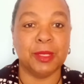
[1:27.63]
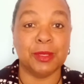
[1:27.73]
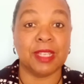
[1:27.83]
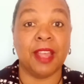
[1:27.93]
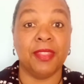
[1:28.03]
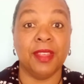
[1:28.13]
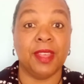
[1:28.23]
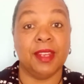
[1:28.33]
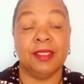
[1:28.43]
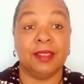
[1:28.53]
because I
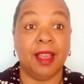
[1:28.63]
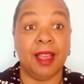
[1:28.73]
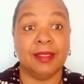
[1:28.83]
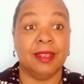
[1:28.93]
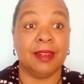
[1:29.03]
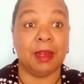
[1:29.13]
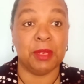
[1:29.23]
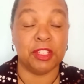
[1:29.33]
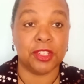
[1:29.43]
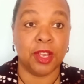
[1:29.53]
think that is an utter
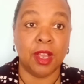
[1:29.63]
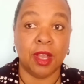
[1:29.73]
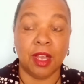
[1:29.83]
rubbish